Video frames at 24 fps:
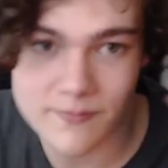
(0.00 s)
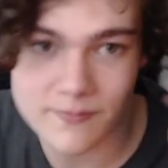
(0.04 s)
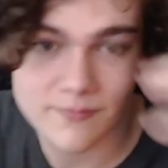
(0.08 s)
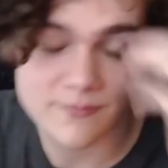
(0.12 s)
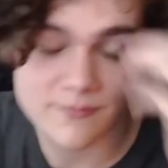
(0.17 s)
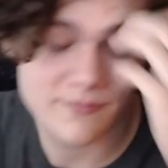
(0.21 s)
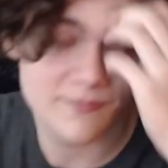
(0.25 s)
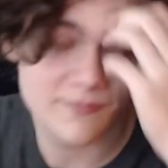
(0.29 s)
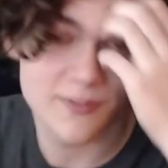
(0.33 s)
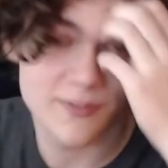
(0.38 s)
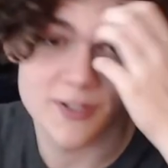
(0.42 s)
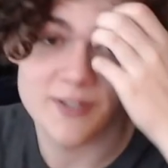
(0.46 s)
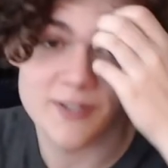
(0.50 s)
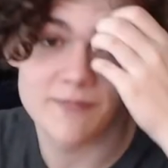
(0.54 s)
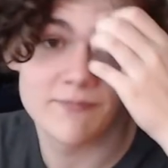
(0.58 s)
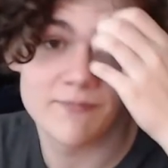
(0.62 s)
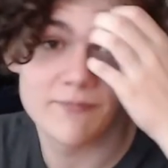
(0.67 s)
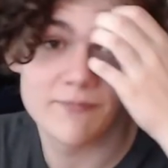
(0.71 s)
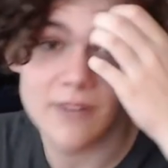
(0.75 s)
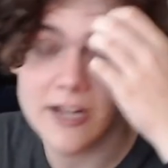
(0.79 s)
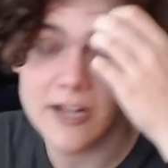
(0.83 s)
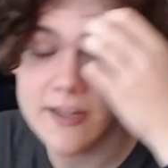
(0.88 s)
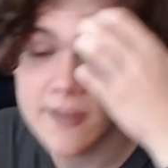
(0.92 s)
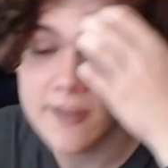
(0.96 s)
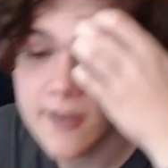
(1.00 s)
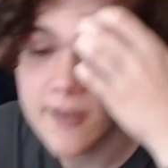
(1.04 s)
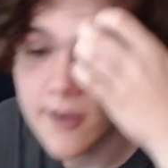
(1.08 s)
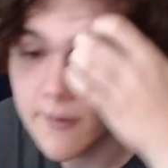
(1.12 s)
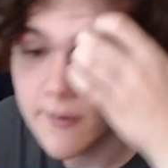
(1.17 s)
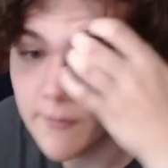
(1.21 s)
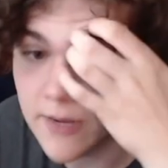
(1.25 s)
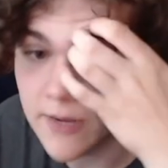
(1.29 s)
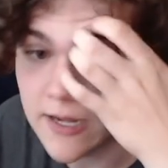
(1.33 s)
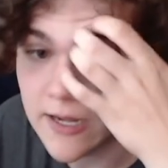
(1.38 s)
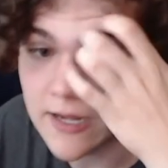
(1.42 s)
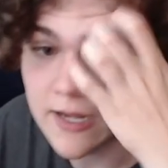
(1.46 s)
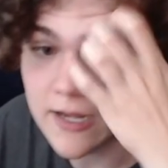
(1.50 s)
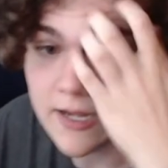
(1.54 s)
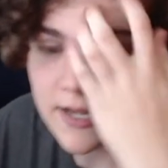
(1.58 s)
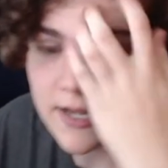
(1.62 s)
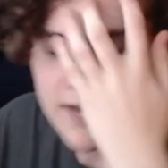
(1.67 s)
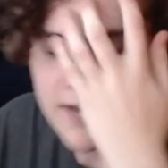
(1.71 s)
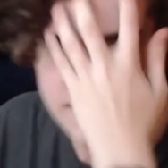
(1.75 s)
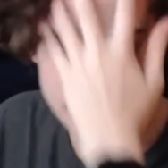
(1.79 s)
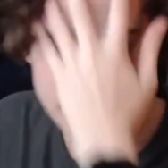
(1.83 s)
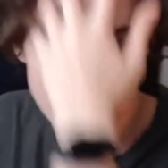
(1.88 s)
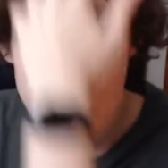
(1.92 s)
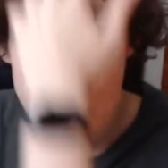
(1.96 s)
person, right? But uh,
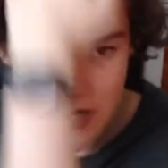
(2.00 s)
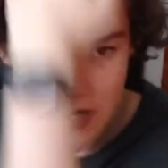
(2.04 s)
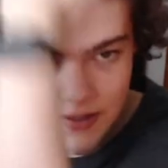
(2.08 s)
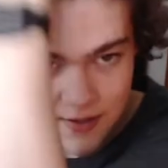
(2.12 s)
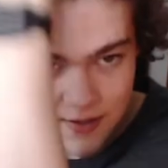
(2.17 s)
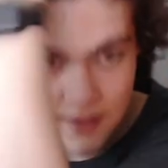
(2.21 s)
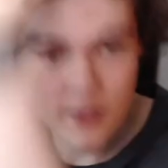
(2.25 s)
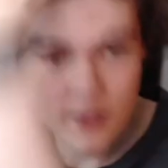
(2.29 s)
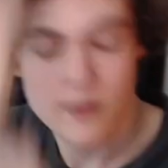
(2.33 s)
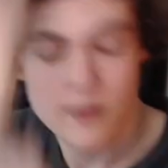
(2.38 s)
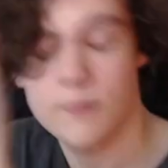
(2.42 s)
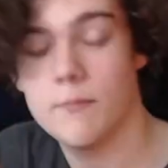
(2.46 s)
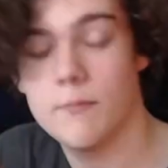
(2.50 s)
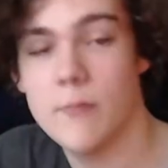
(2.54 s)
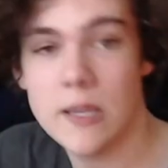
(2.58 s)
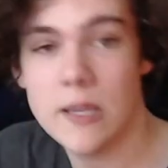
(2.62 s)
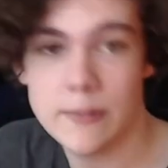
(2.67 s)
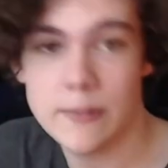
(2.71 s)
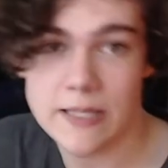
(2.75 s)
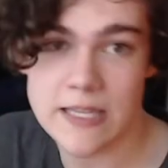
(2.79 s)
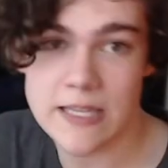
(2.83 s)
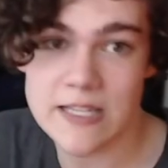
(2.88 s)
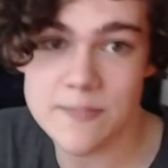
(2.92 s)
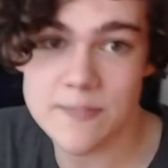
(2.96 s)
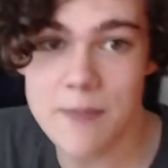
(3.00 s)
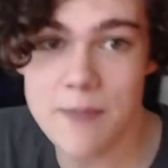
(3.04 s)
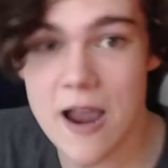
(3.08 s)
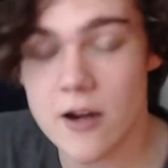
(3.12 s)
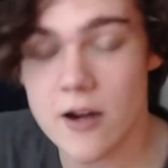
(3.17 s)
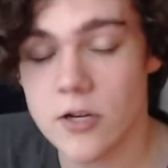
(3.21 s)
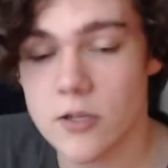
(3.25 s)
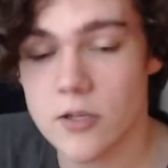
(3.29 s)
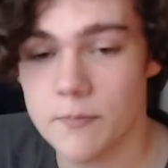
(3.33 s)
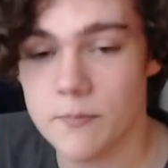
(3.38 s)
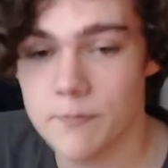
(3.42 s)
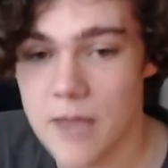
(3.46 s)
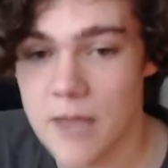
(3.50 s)
I don't know. I think maybe it's bad, bad